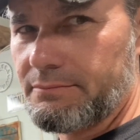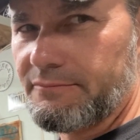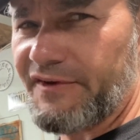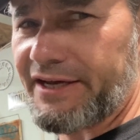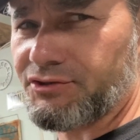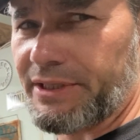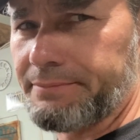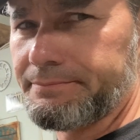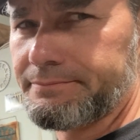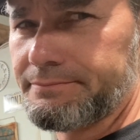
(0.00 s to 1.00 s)
Factory.
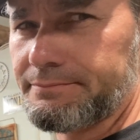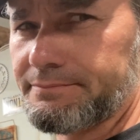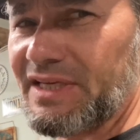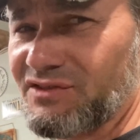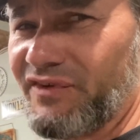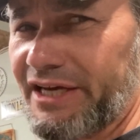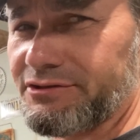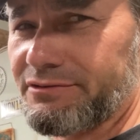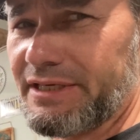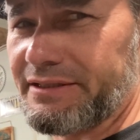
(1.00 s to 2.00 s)
That's
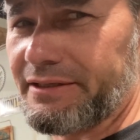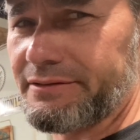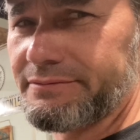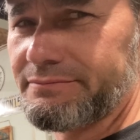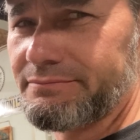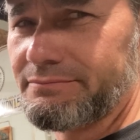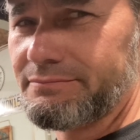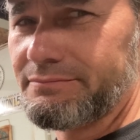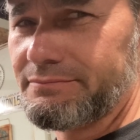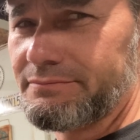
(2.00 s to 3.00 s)
factory right there.
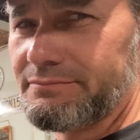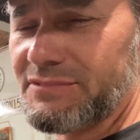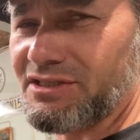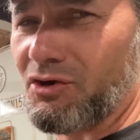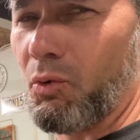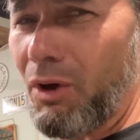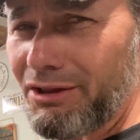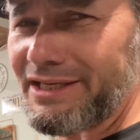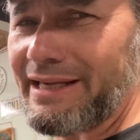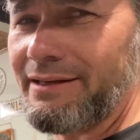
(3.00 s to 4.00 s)
It's a
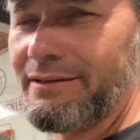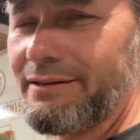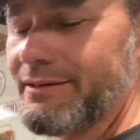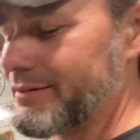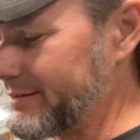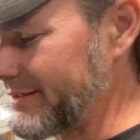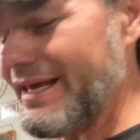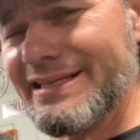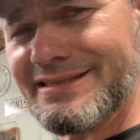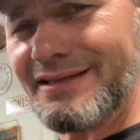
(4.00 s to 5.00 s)
quality
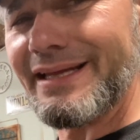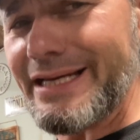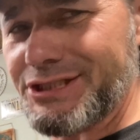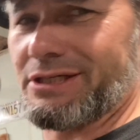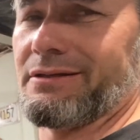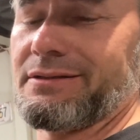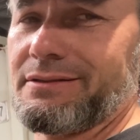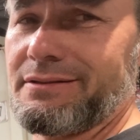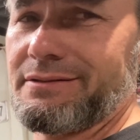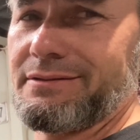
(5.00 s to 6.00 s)
installation,
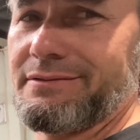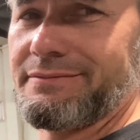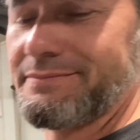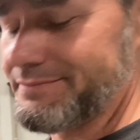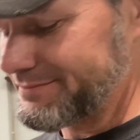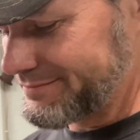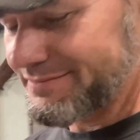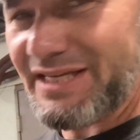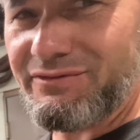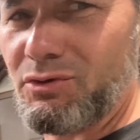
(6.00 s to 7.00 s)

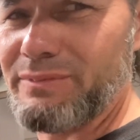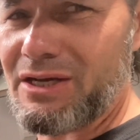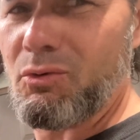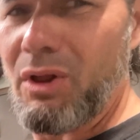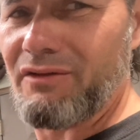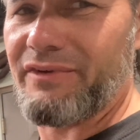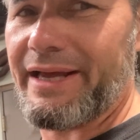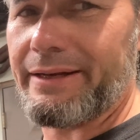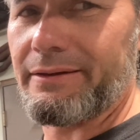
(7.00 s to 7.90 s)
even though I'm not qualified.